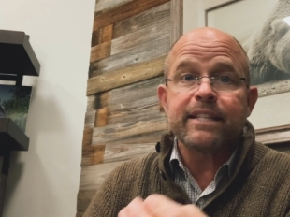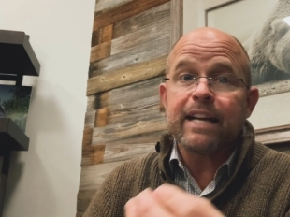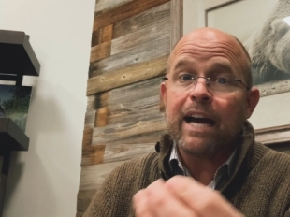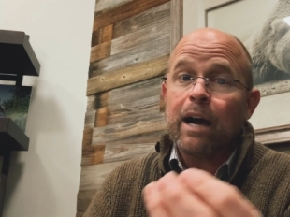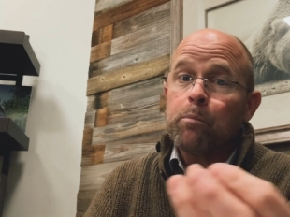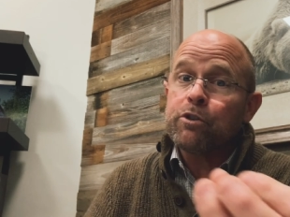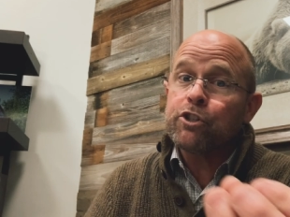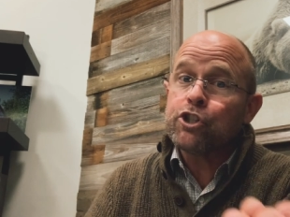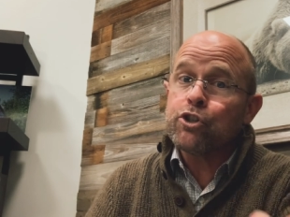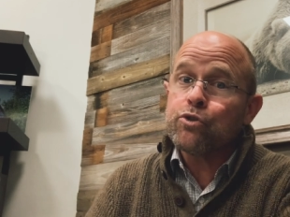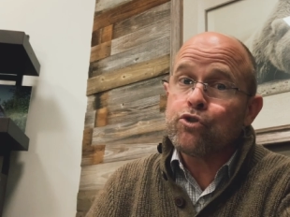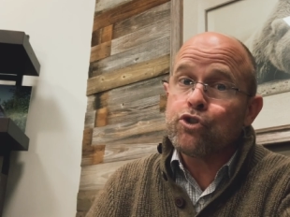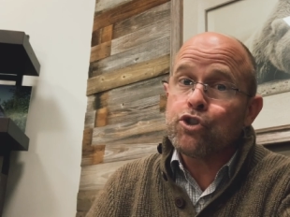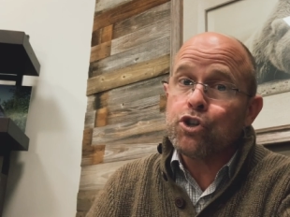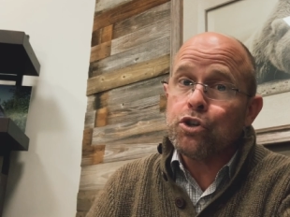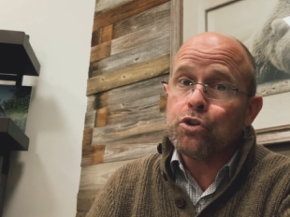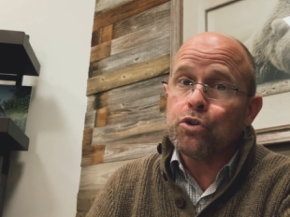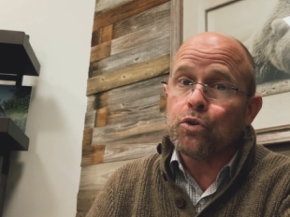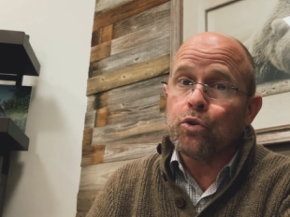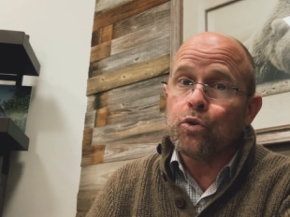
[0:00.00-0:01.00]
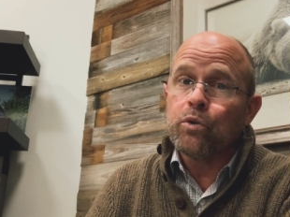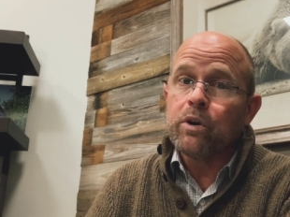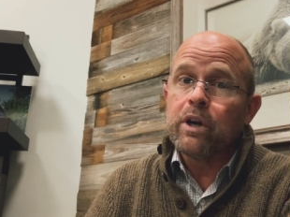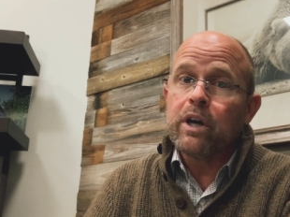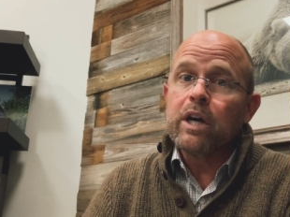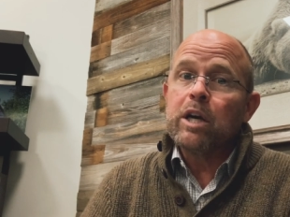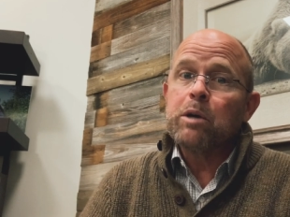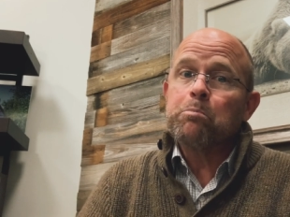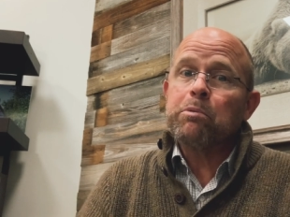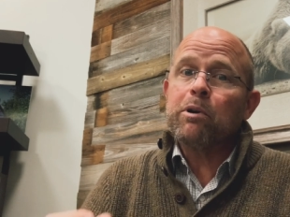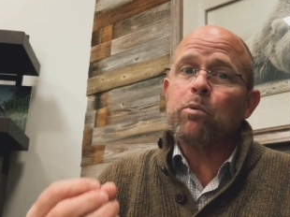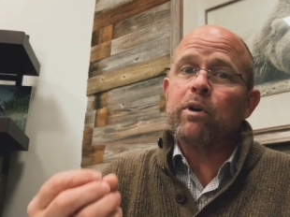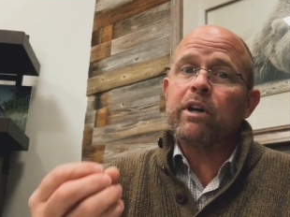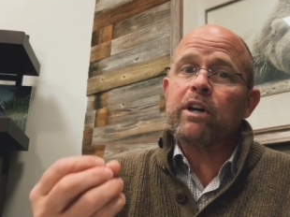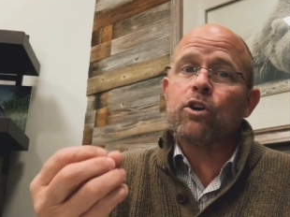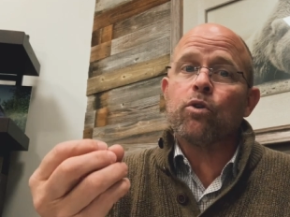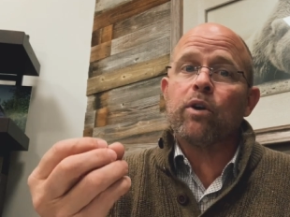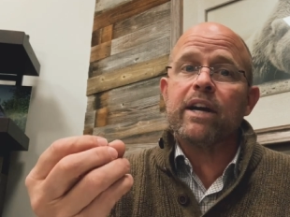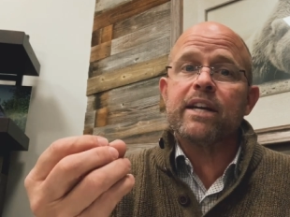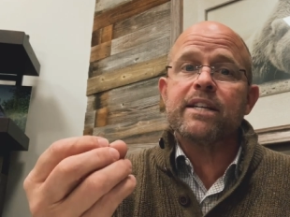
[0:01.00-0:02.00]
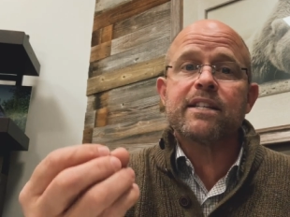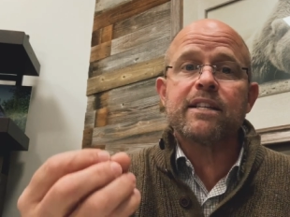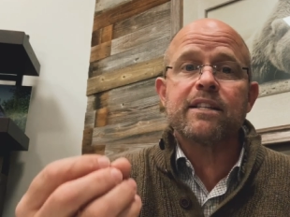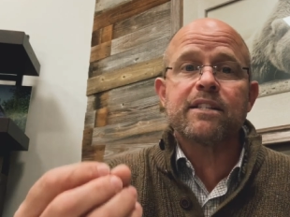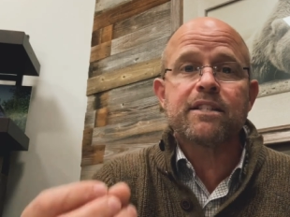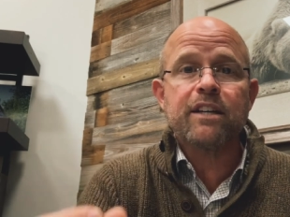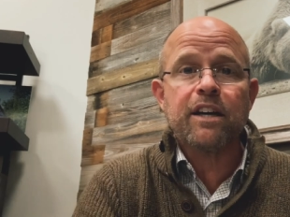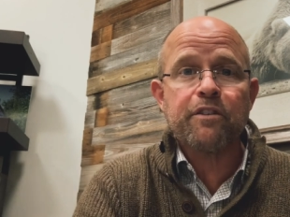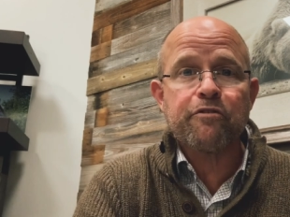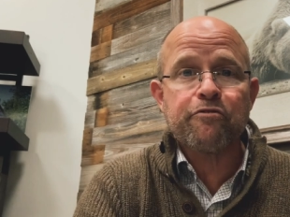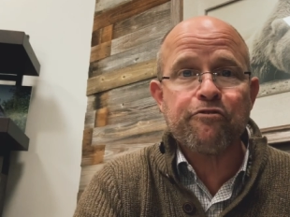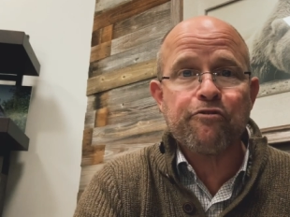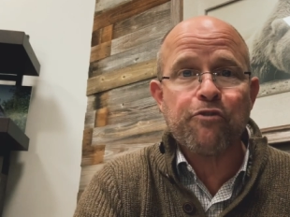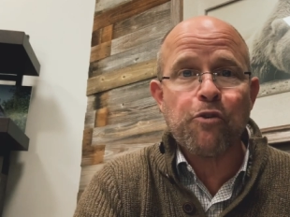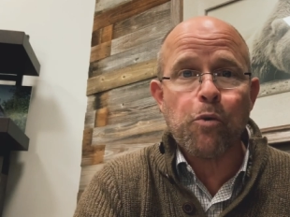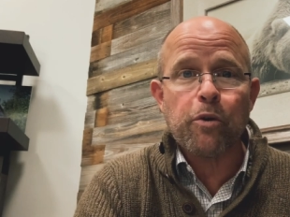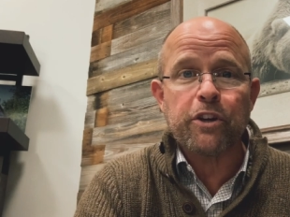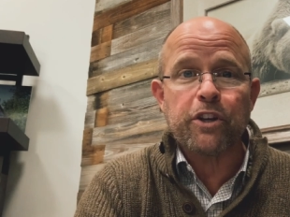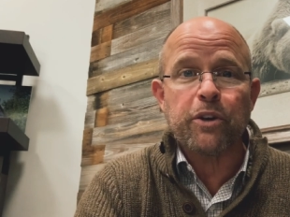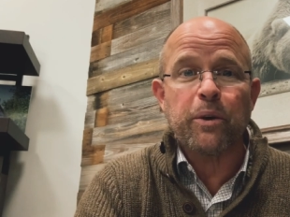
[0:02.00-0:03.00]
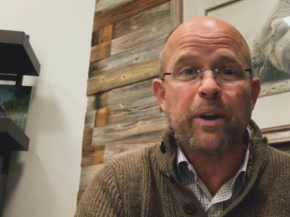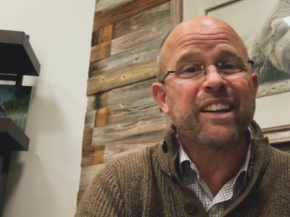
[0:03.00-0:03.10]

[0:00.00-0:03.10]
Not what you do, but what Christ has done for you.